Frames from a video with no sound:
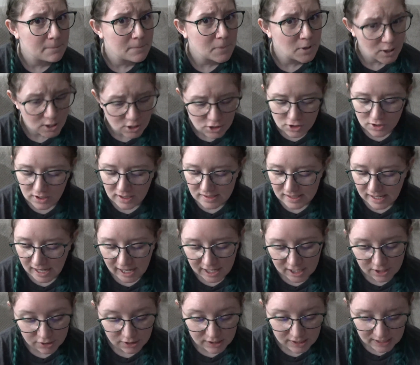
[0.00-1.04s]
pretty sure that's
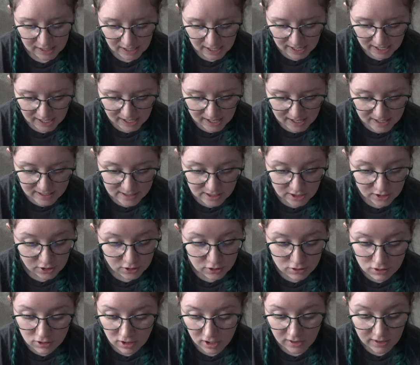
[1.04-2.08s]
accurate, and
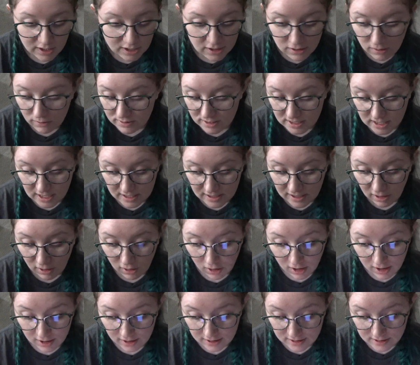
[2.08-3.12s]
usually they don't send
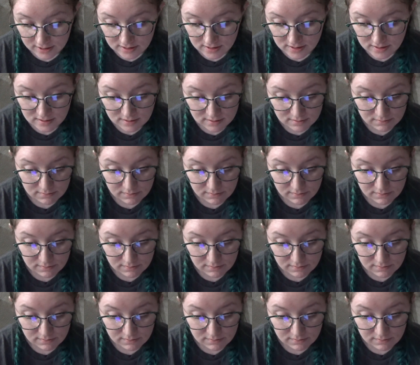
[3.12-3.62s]
out arcs